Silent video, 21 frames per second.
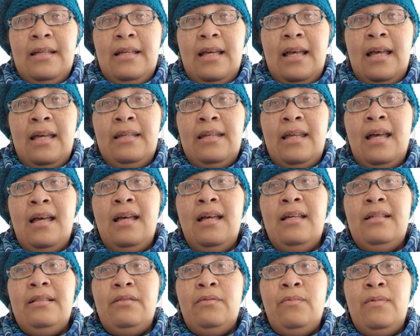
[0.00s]
And
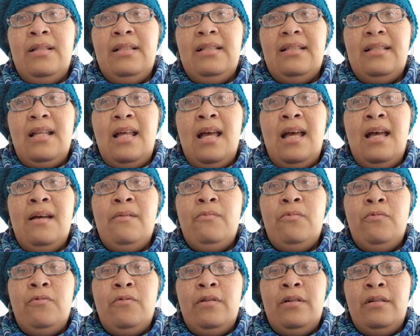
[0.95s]
the ones that I
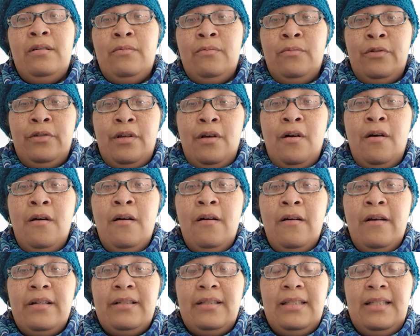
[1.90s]
wore were the
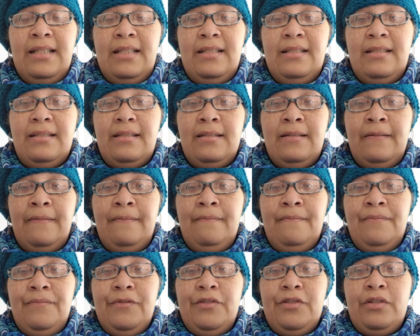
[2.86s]
hard lens.
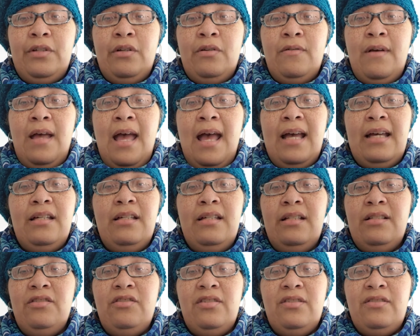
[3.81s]
So I
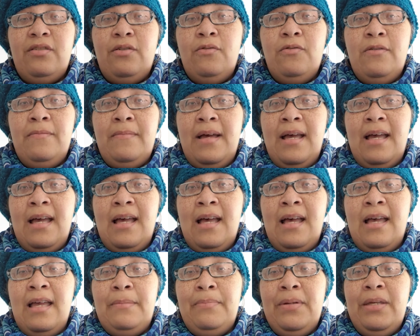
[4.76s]
couldn't just go in my
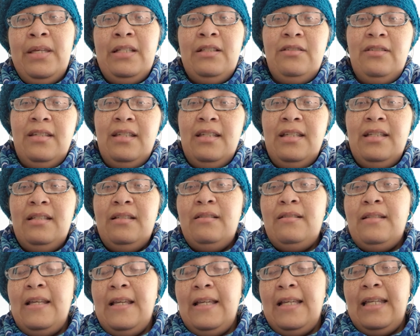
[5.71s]
eye, pinch it, and
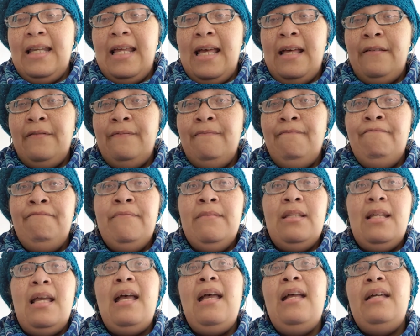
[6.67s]
take it out.
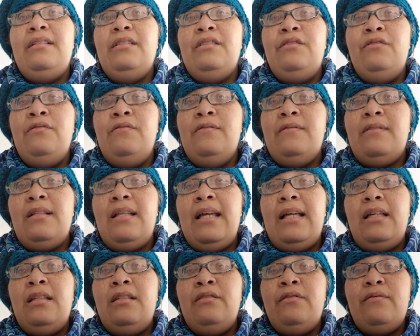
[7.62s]
I had to use
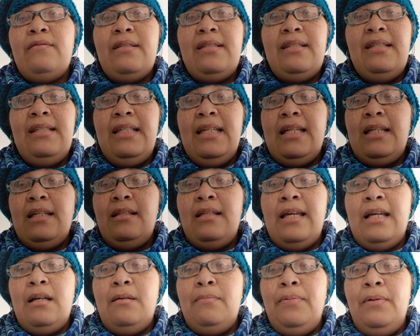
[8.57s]
like a little stick,
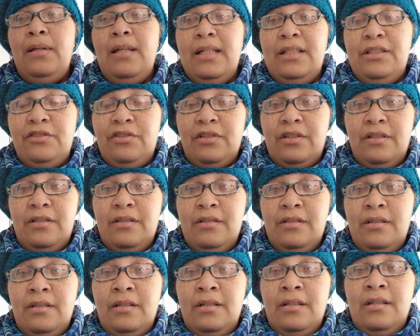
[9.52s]
like a plunger,
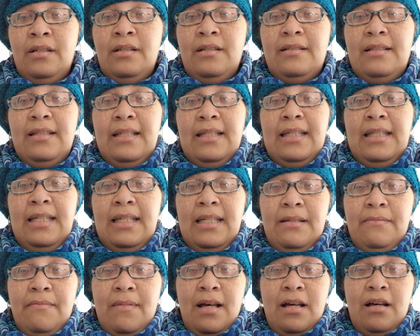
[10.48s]
to
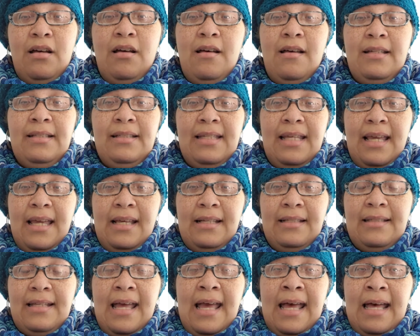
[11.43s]
get my
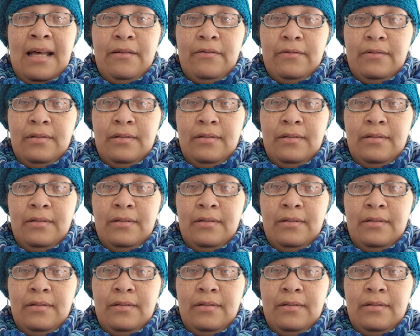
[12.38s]
contacts out